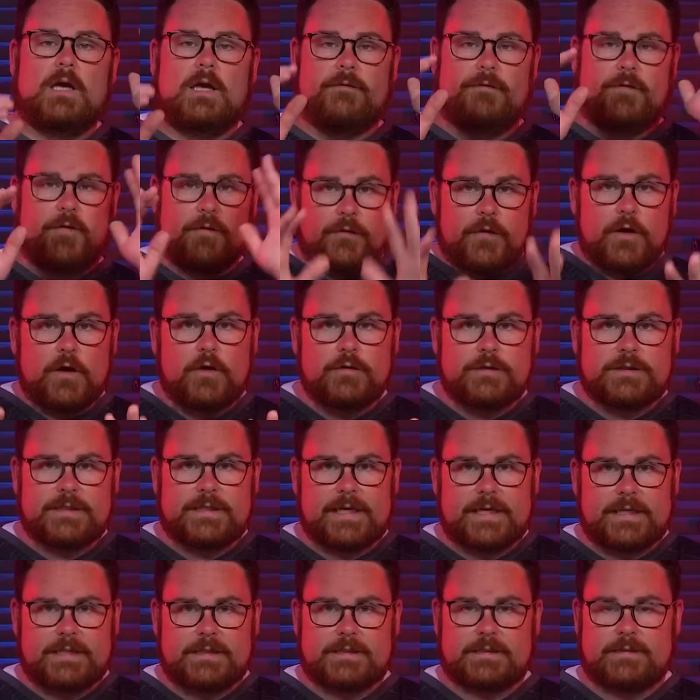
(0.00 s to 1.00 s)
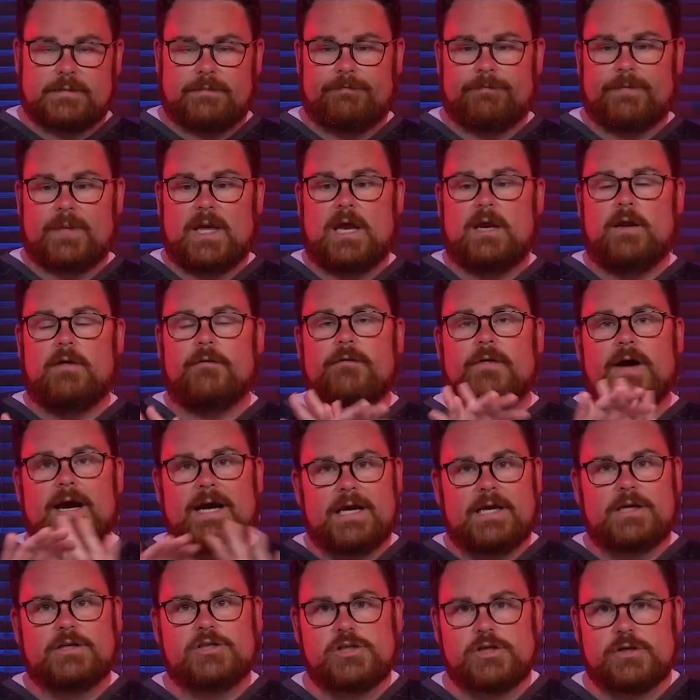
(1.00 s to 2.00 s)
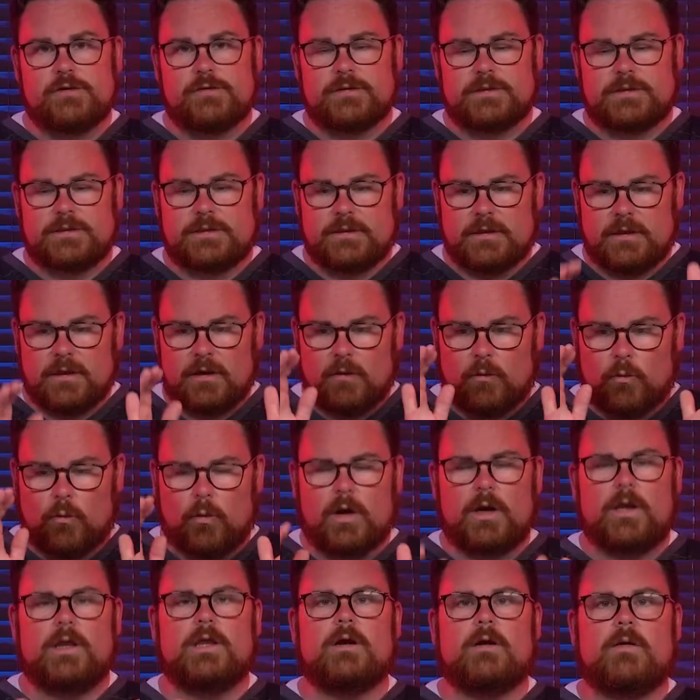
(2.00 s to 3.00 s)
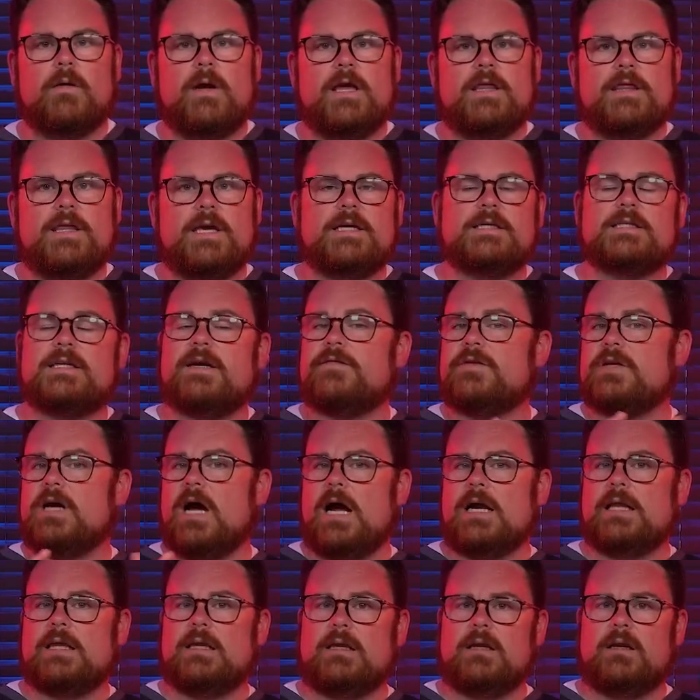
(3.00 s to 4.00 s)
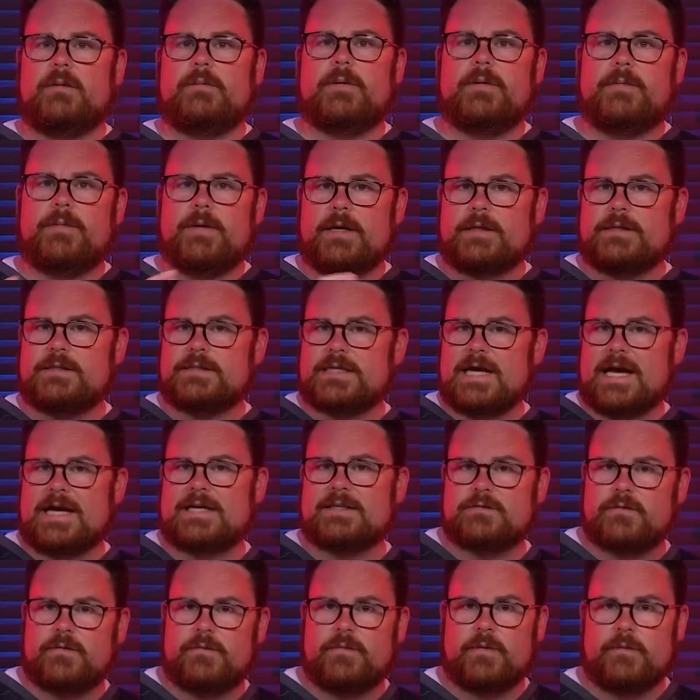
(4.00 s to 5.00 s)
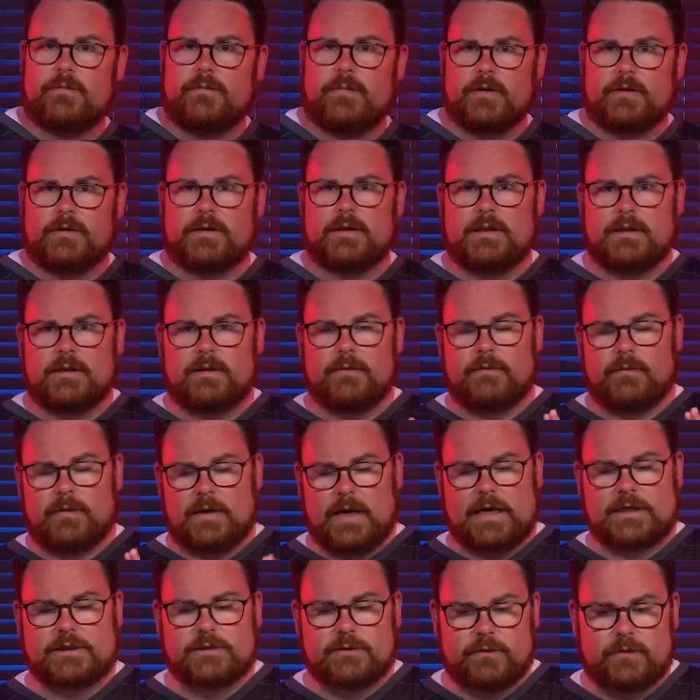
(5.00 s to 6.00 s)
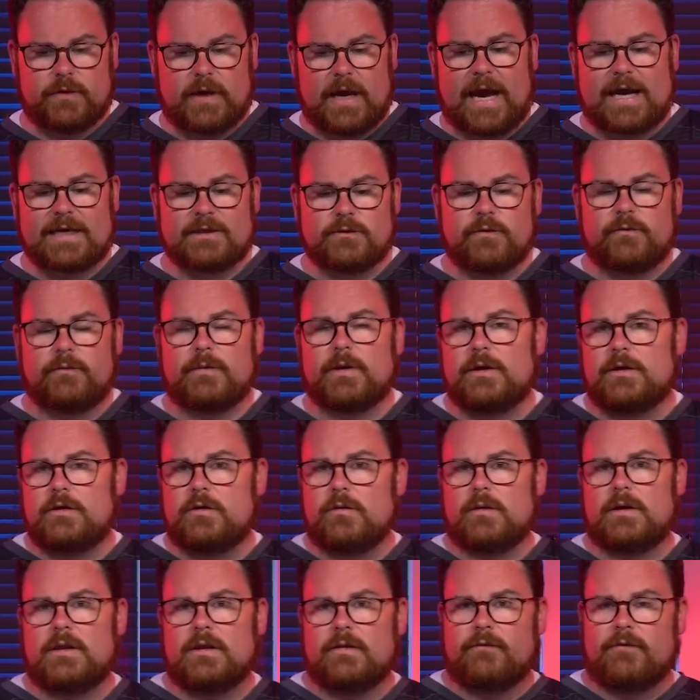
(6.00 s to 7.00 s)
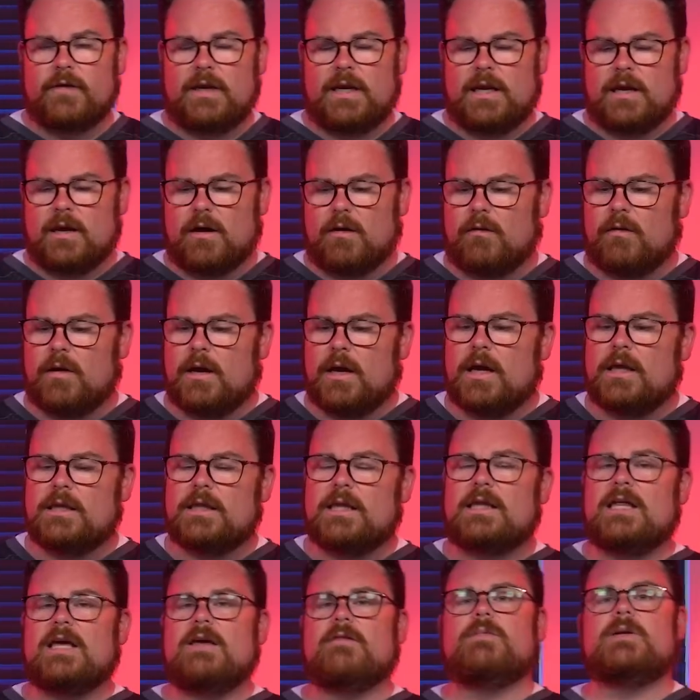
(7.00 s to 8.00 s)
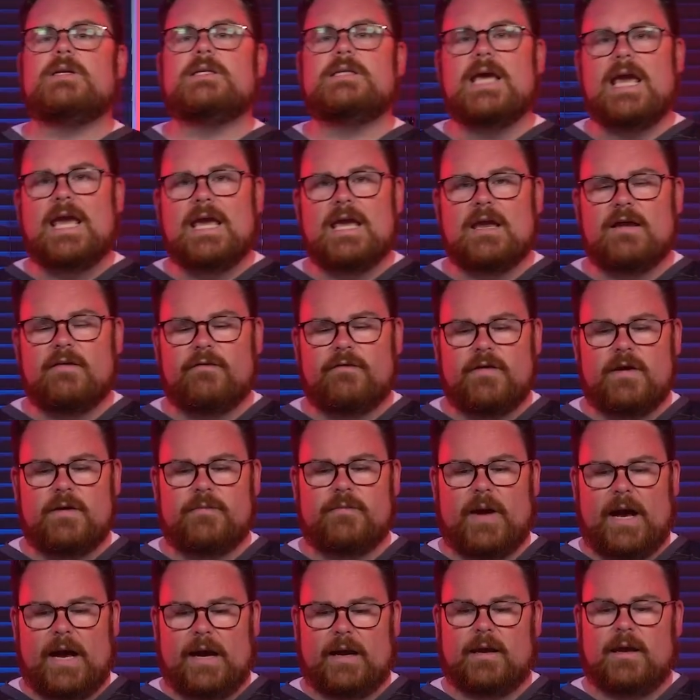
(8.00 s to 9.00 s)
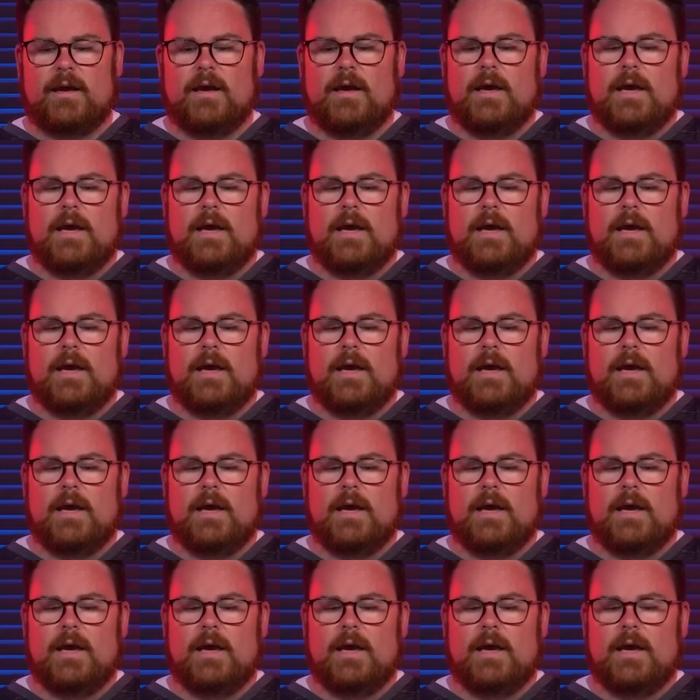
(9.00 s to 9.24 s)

If you've used this and you find issues, one of the great things, and I've talked a little bit about this as we've been building, actually as we've been doing the video, that they've been taking feedback.